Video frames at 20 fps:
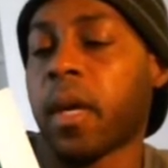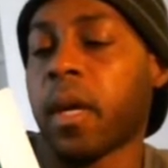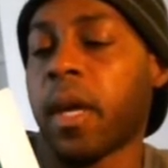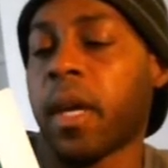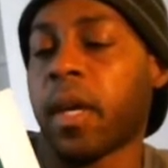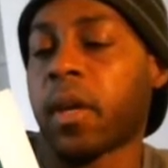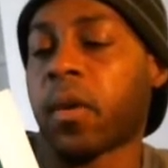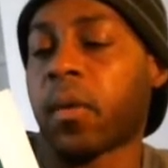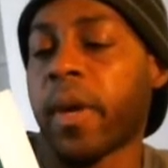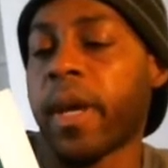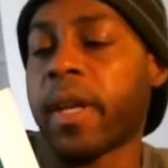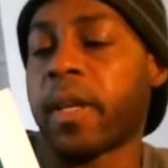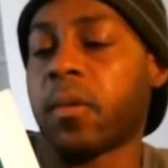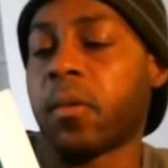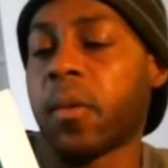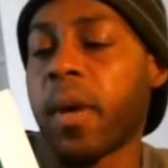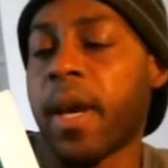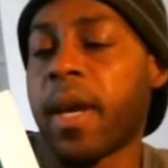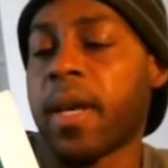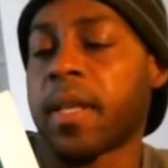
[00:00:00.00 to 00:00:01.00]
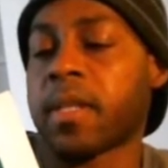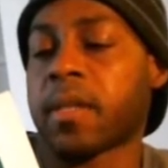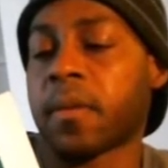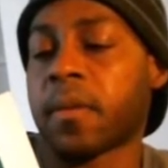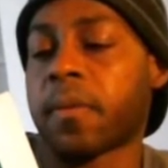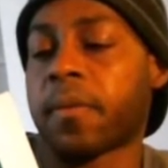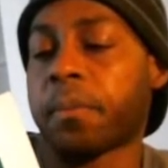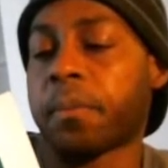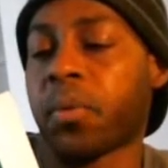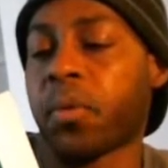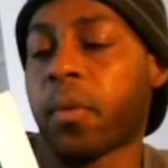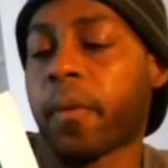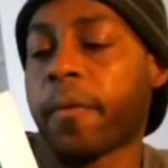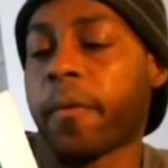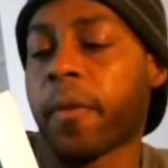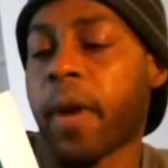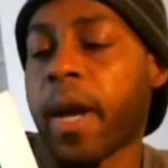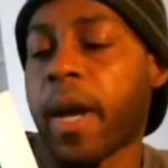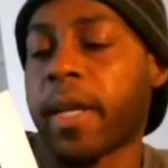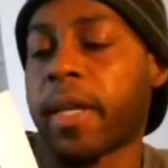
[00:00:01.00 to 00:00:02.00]
and creating ways of
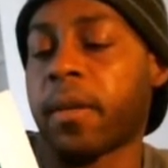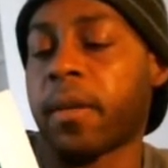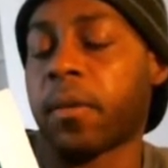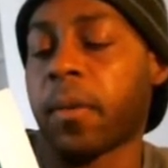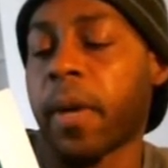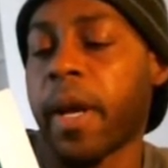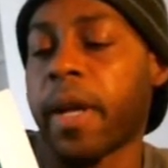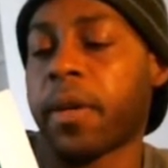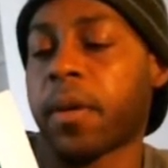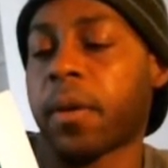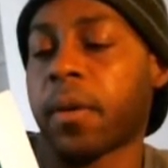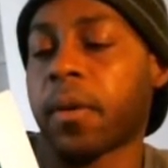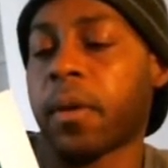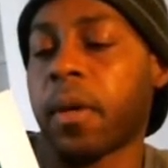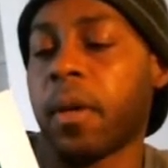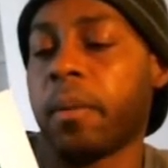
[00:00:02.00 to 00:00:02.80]
providing greater